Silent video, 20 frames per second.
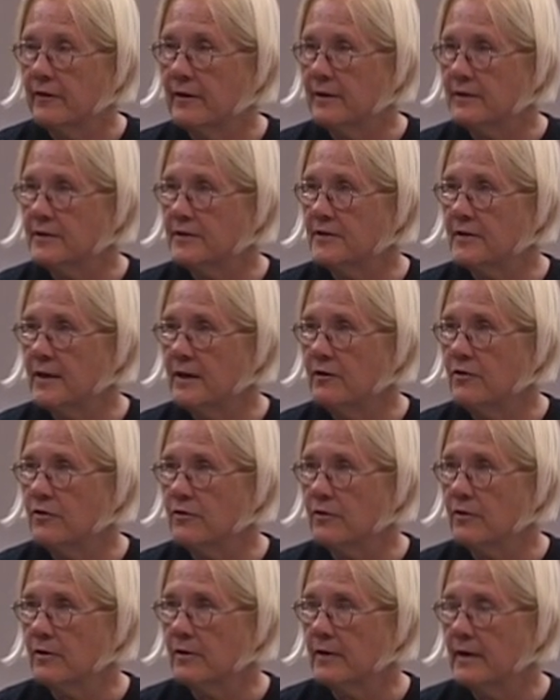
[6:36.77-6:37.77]
a
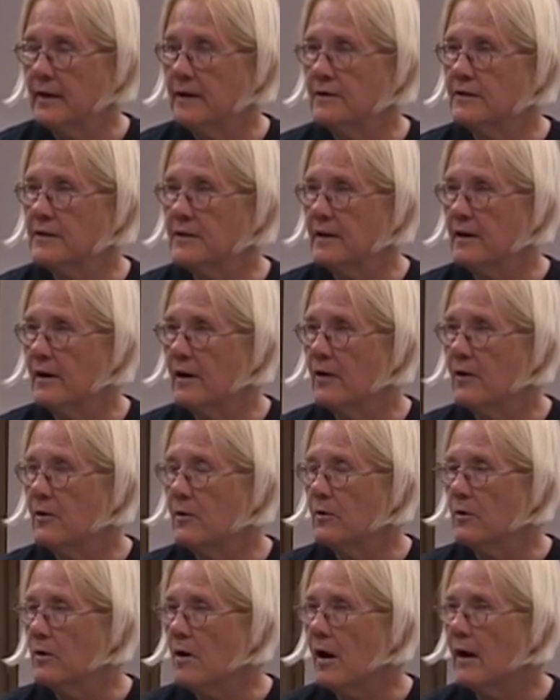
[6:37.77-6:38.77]
senior
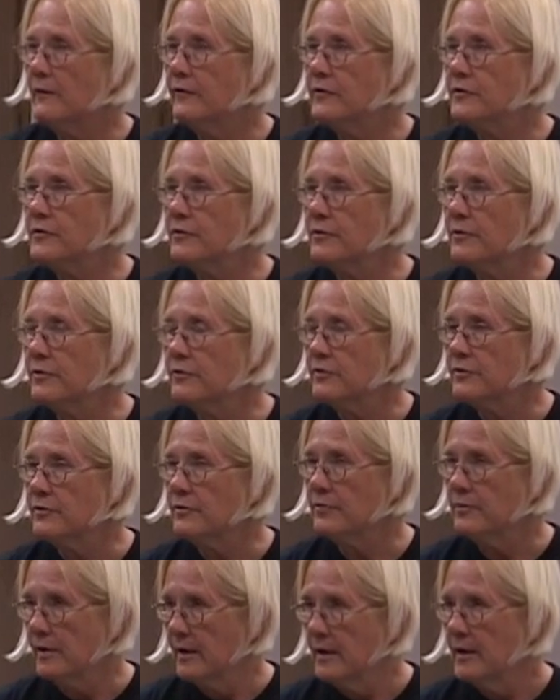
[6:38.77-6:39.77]
NCO or officer
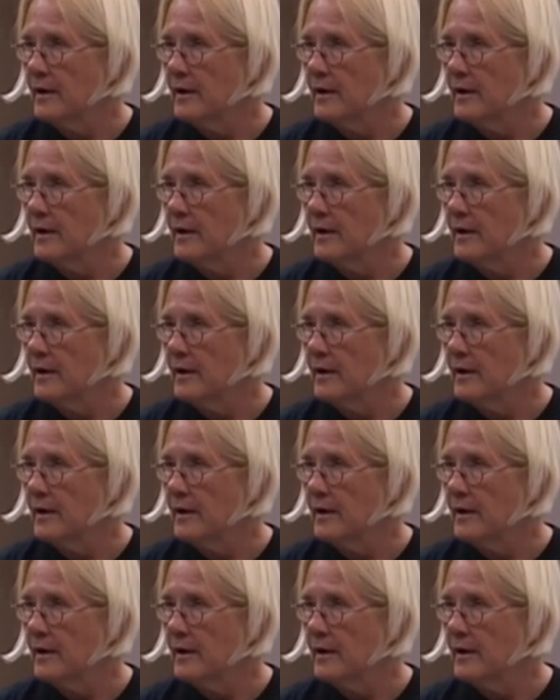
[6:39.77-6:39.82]
to